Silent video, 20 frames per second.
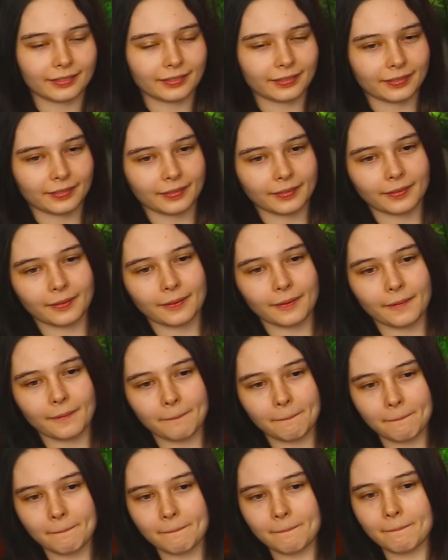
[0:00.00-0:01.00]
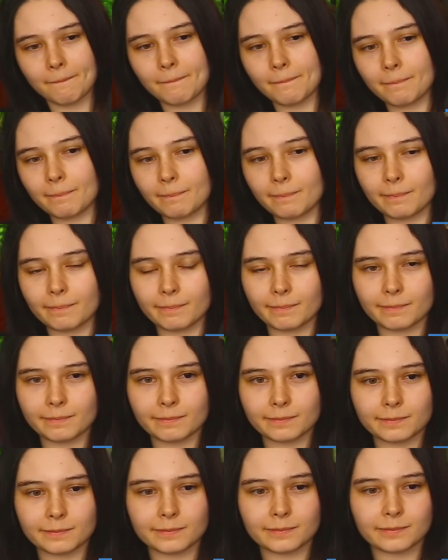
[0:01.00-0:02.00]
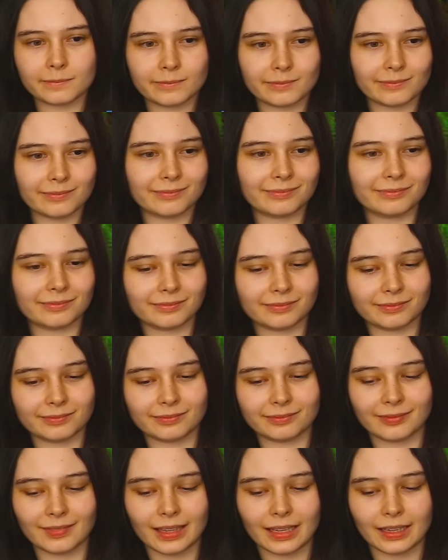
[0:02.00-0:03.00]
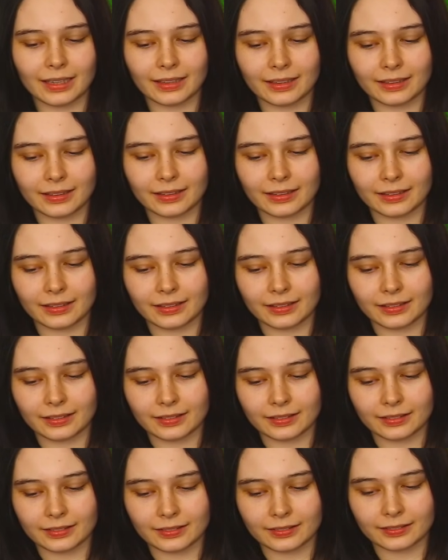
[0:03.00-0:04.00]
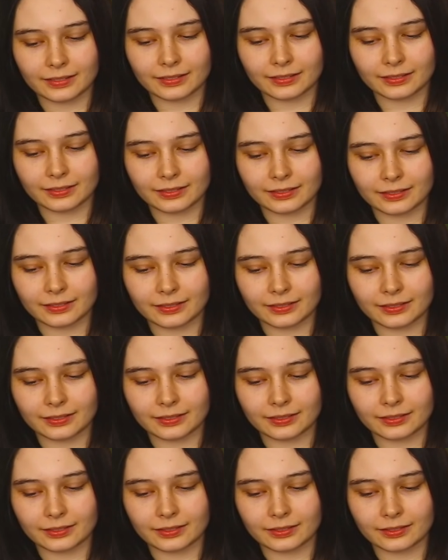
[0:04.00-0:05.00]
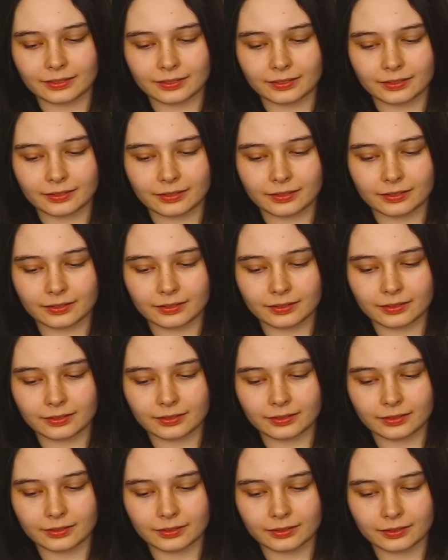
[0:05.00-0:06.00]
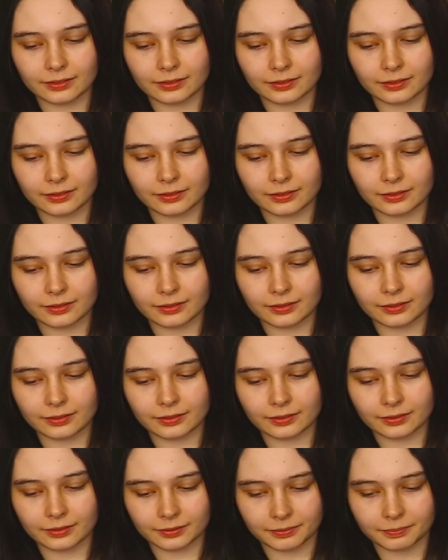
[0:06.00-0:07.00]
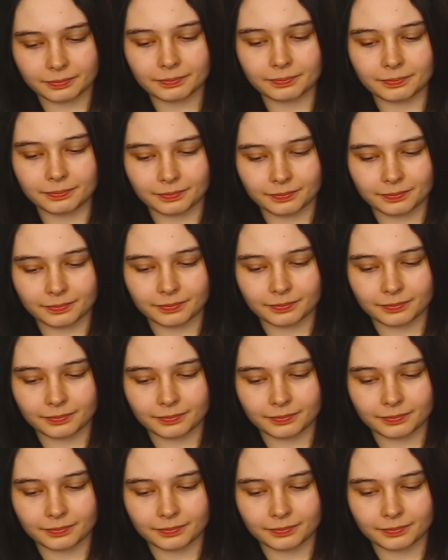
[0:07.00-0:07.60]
(silent)